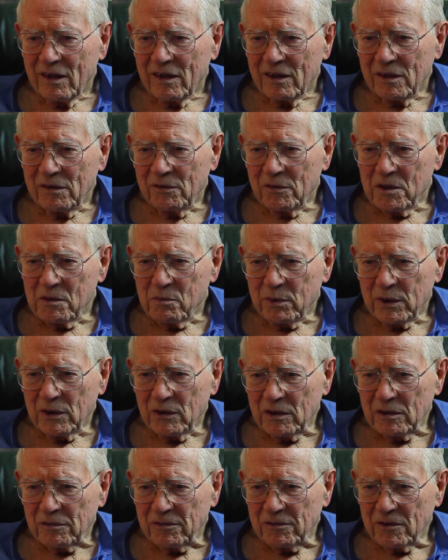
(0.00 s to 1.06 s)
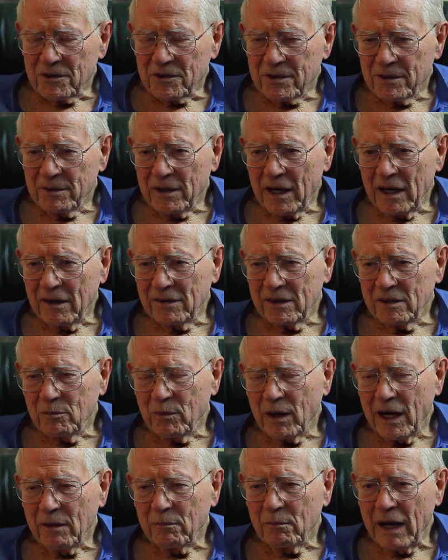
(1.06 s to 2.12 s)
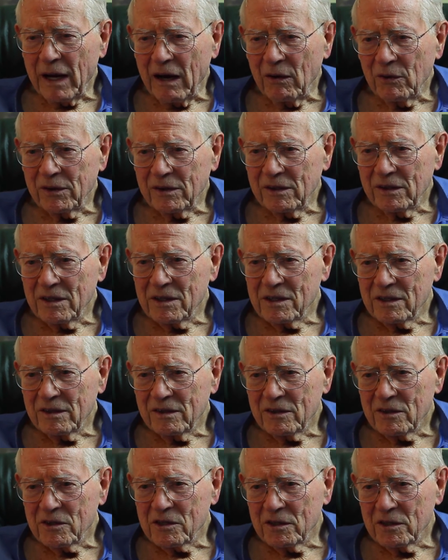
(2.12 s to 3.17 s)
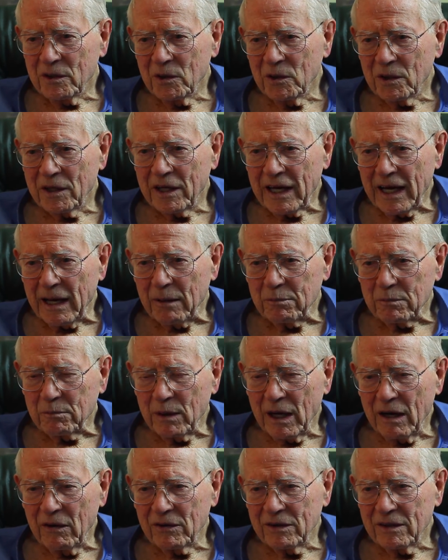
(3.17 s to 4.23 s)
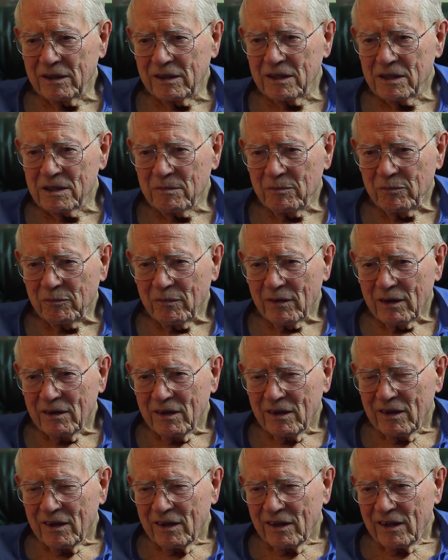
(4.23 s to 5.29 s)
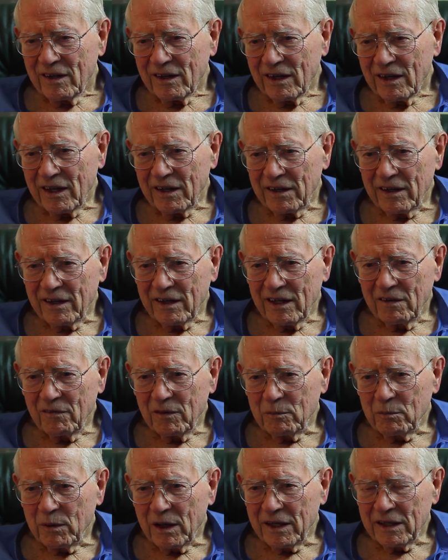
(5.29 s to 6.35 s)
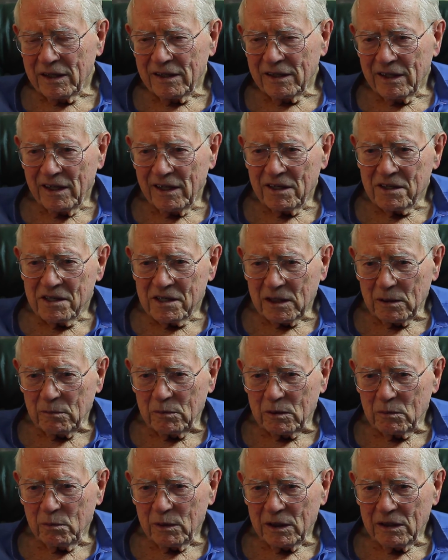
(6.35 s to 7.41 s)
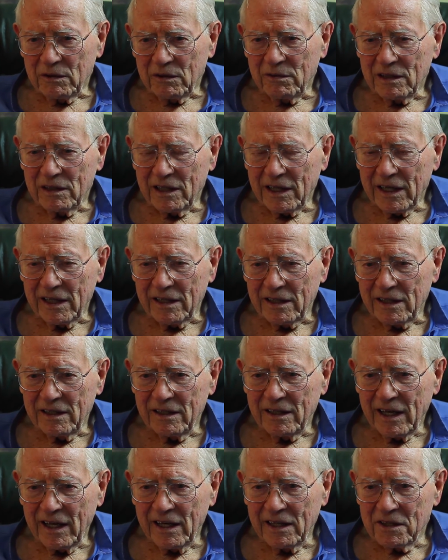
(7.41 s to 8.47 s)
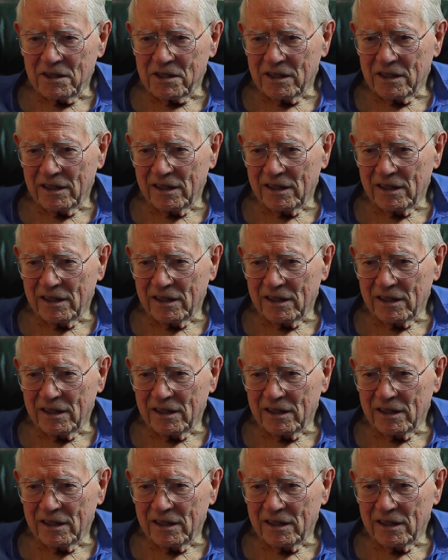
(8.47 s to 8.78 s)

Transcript: It was beautiful, surrounded by mountains, snow-capped mountains, and everybody there seemed to be related, aunts and